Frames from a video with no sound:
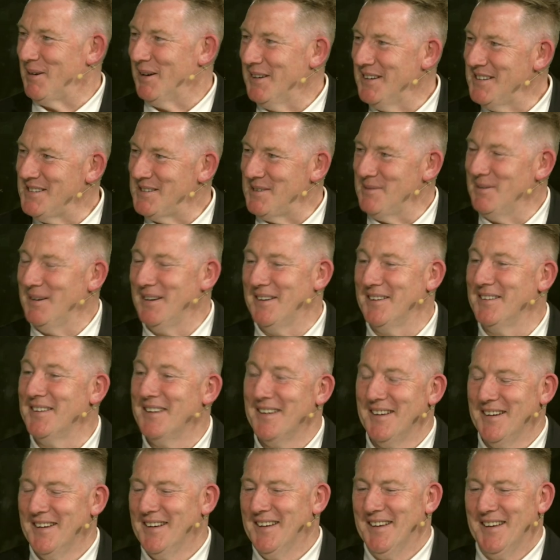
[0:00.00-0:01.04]
honest. I mean,
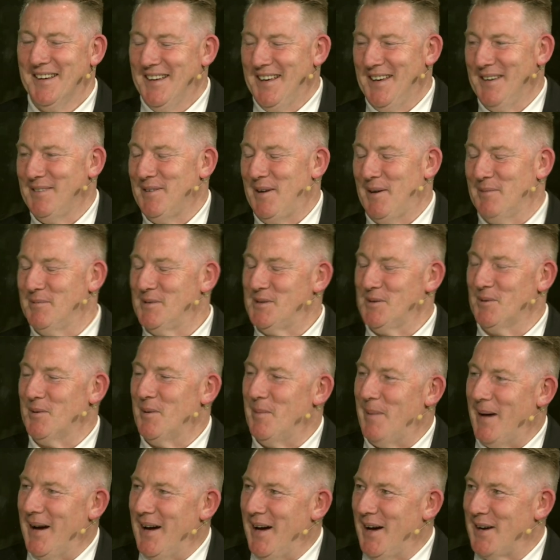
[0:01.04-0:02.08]
it, it was all
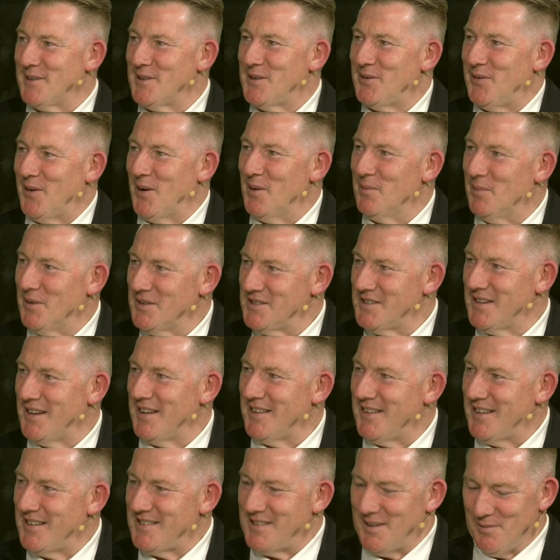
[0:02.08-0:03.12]
about Huddersfield, hmm. wasn't it?
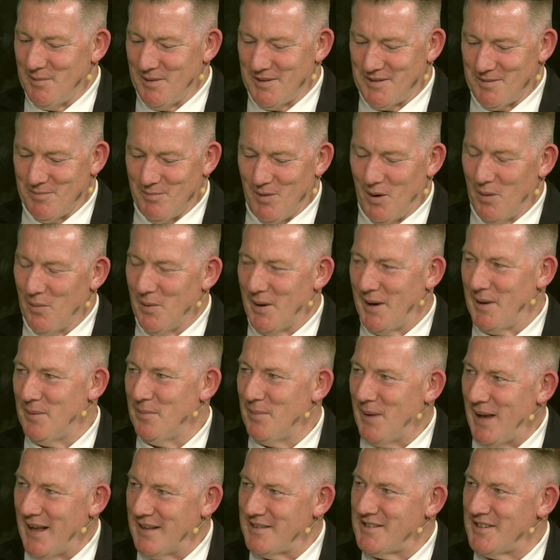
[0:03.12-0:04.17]
This it wasn't what we
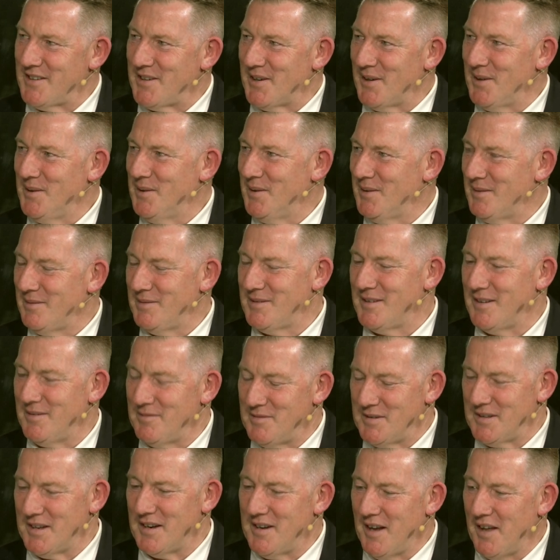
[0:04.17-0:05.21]
had to do. It was, it
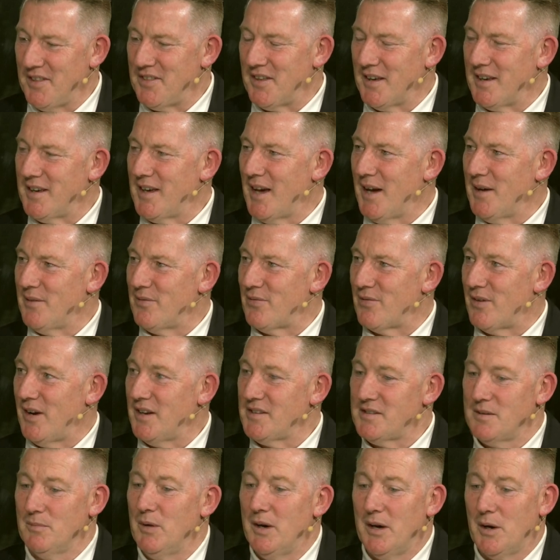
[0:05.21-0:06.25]
was a nothing game for
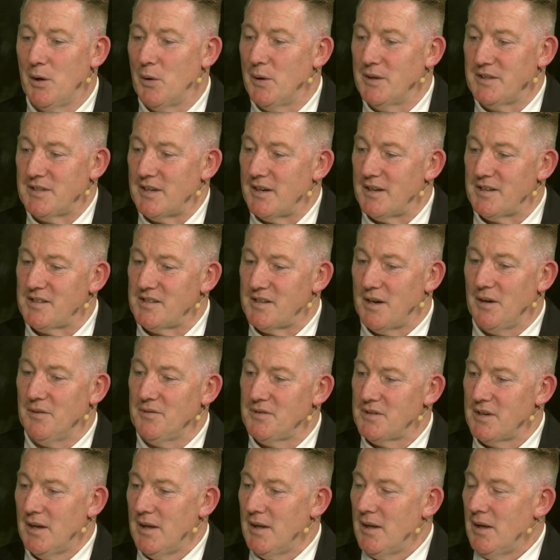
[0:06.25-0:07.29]
us, and we acquitted ourselves.
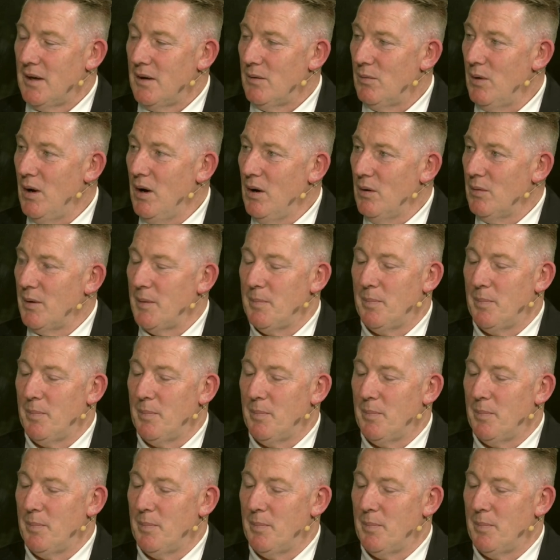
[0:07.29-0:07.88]
Hmm. Well, we